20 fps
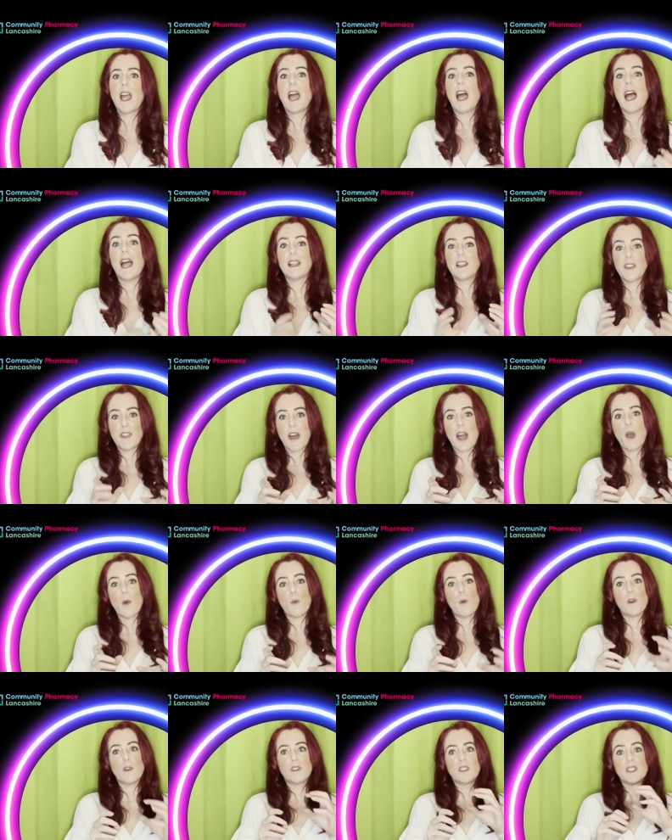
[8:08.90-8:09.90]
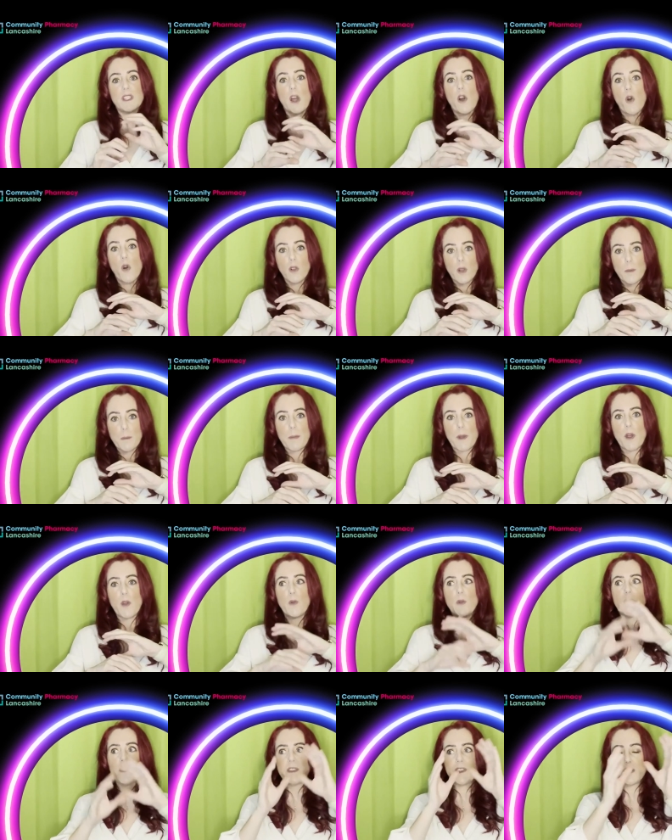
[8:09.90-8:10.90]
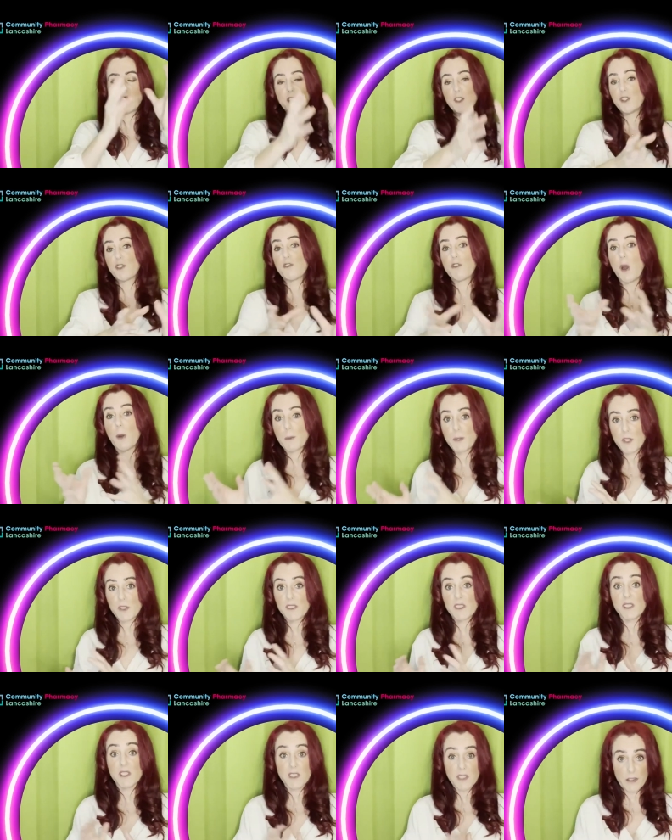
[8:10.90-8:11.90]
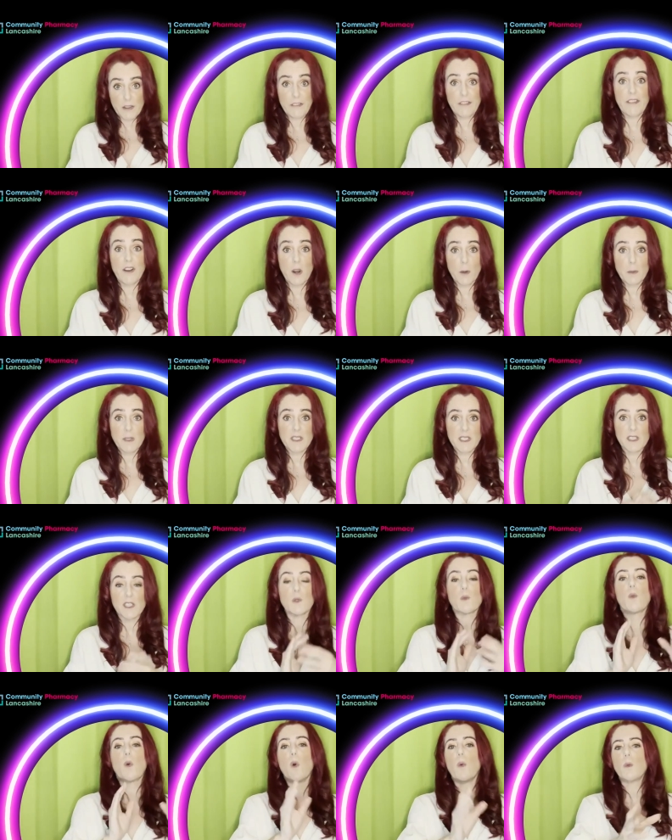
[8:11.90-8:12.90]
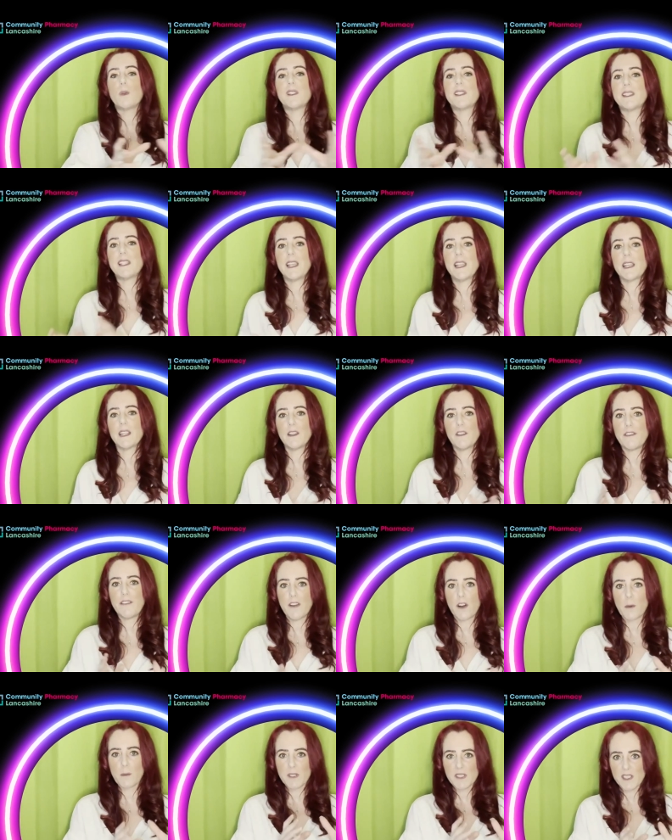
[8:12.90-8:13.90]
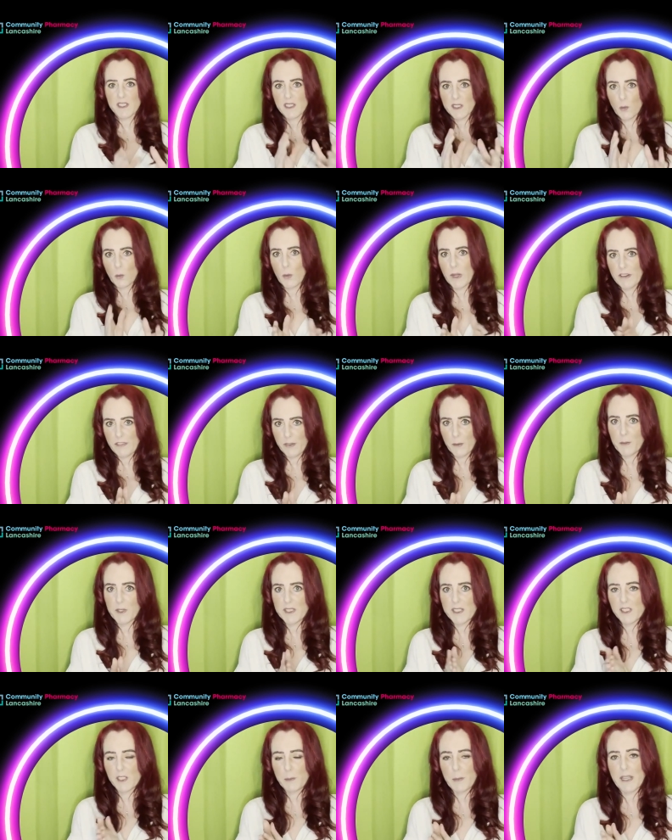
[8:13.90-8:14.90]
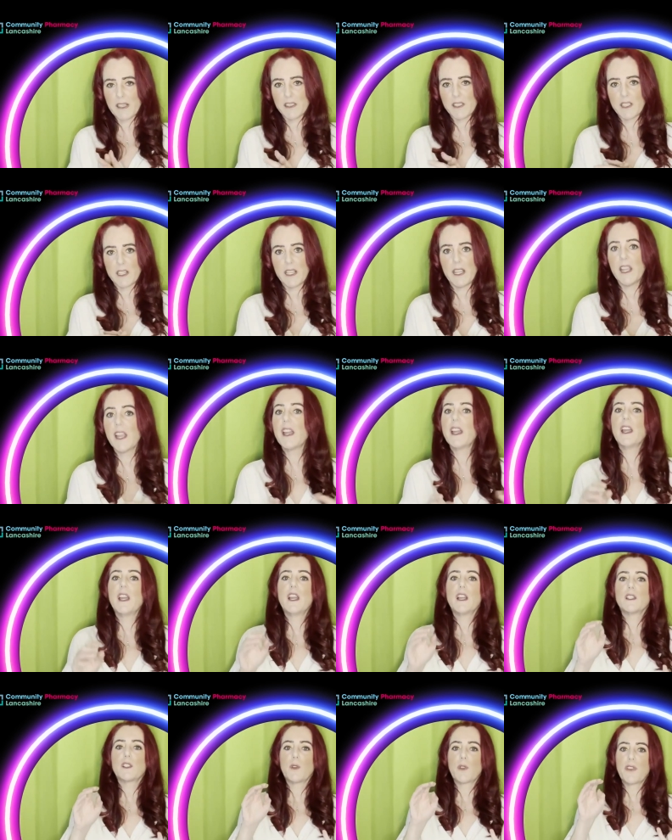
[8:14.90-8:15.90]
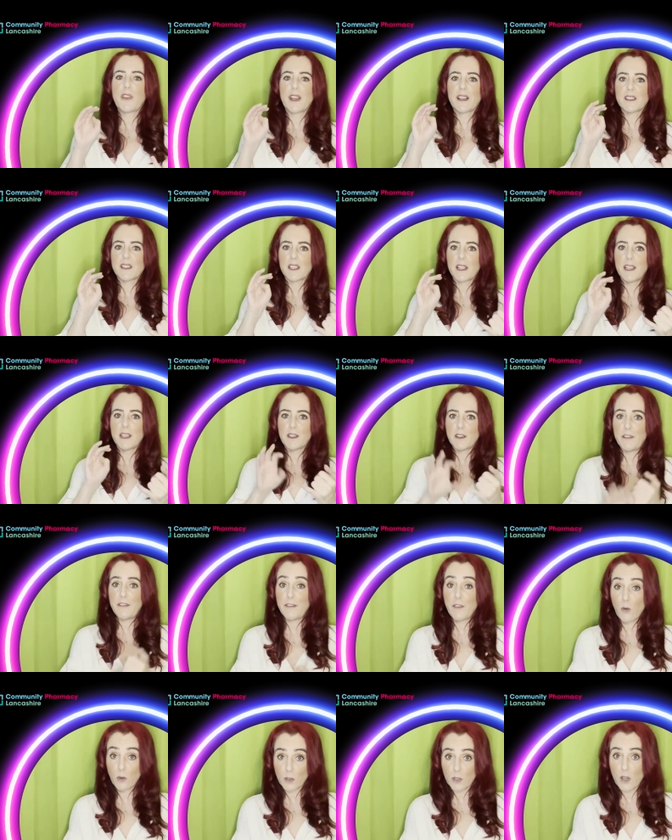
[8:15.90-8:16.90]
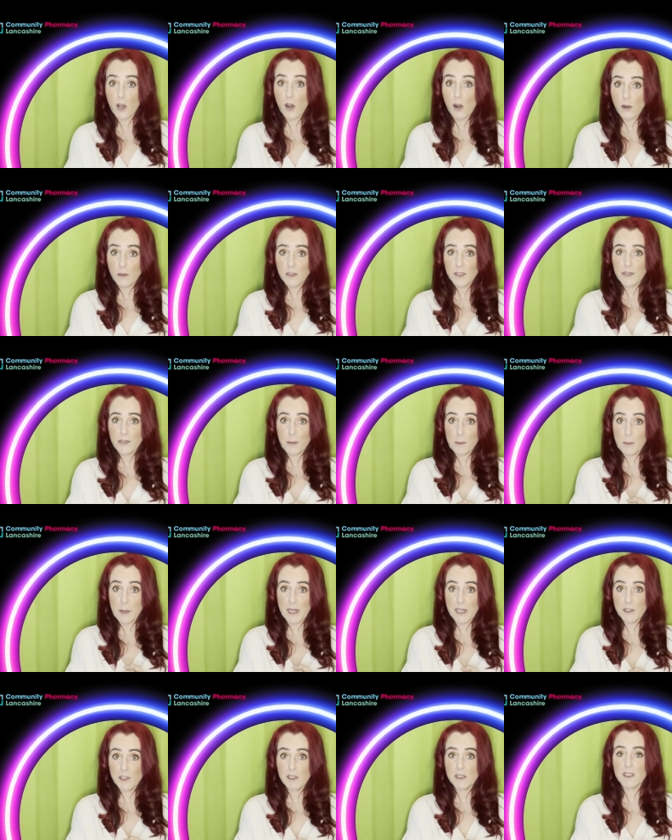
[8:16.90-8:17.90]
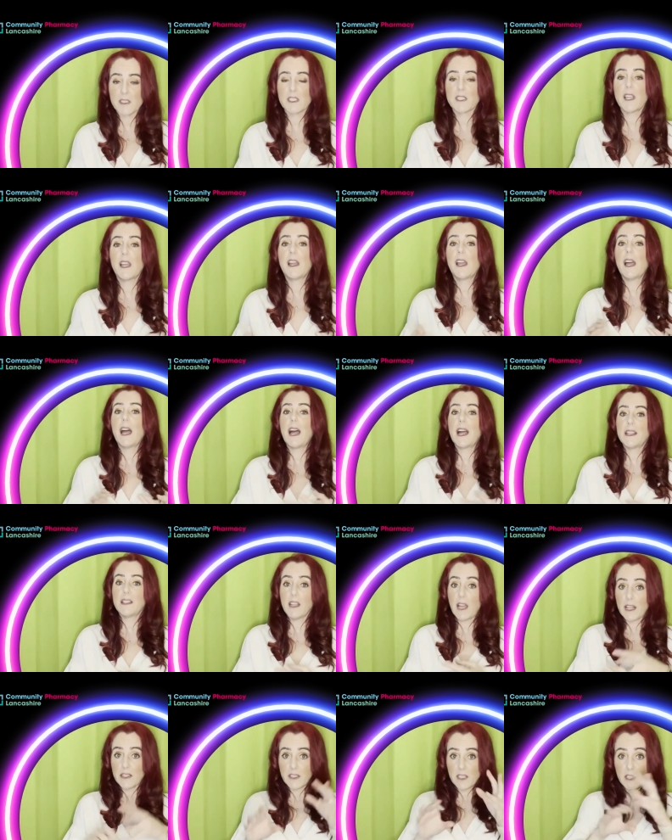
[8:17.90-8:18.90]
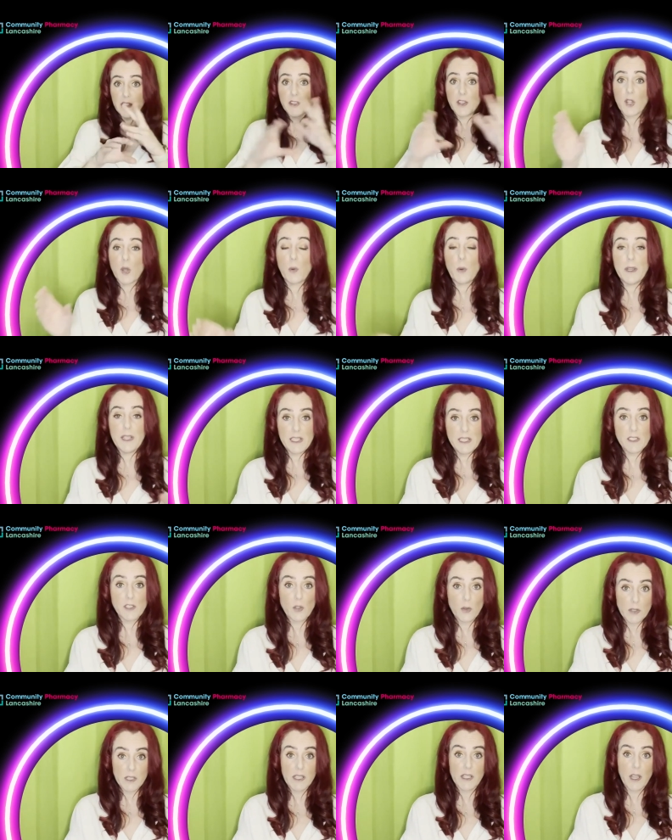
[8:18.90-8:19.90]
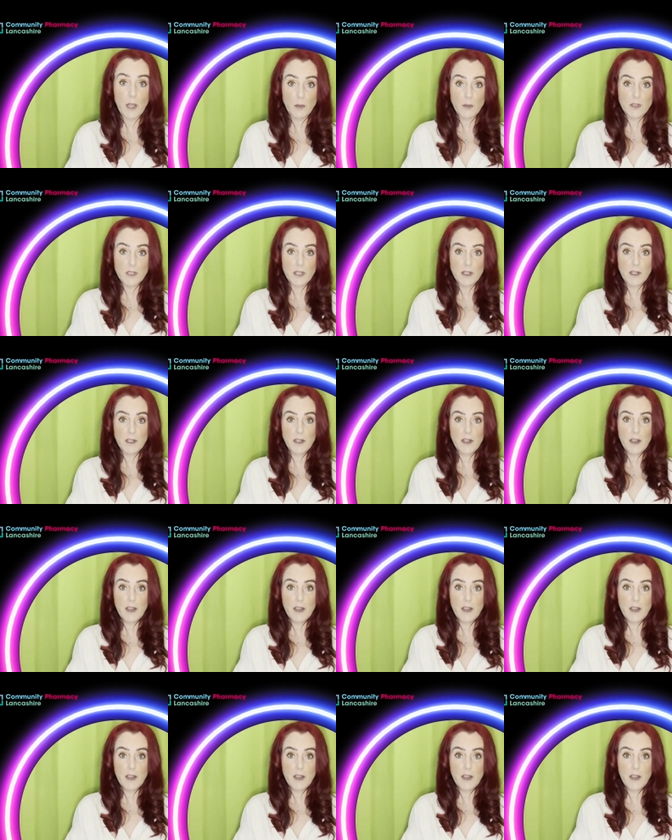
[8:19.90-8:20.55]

and that was all about the disruptions to the pharmacist, what was taking the pharmacist away from the dispensary. So things like the phone calls from patients and the queries on the counter.